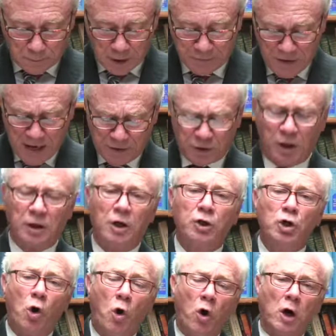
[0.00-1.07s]
that the,
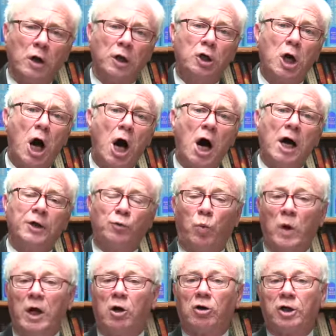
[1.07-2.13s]
your God
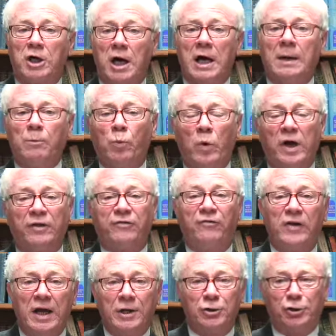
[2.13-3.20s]
will come with
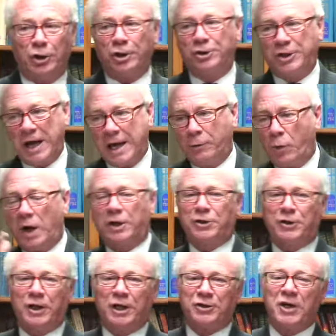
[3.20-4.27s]
vengeance, and
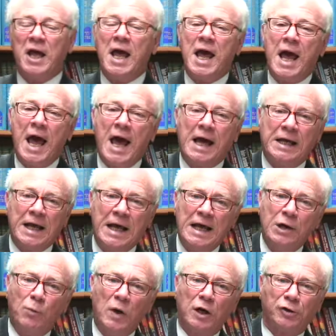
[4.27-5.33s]
watch this, and
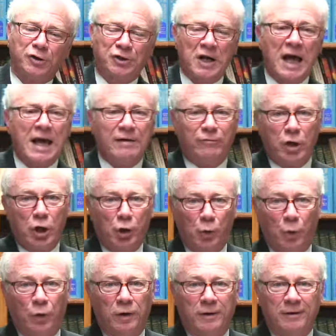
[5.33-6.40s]
he will save
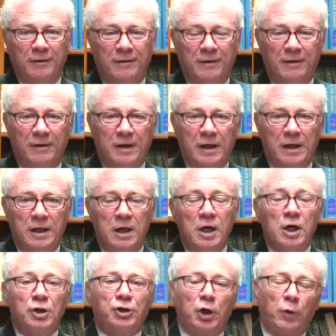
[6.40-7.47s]
you.
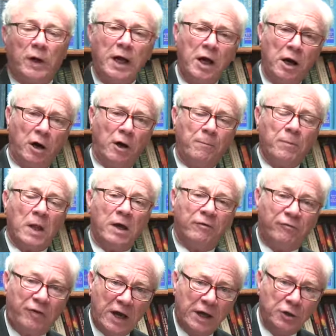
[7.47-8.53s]
So here,
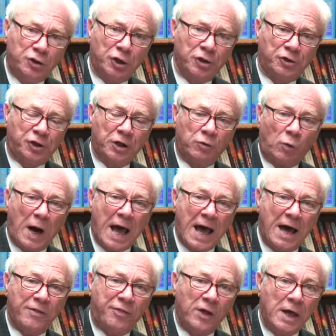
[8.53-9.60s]
vengeance and
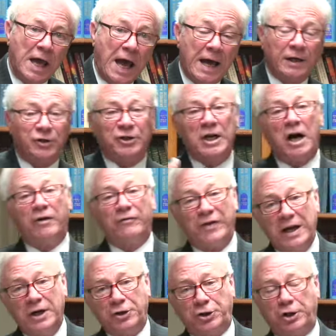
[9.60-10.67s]
wrath and
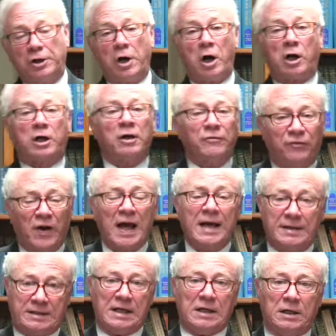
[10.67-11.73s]
salvation are
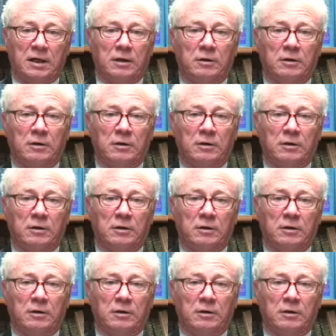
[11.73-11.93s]
conflated.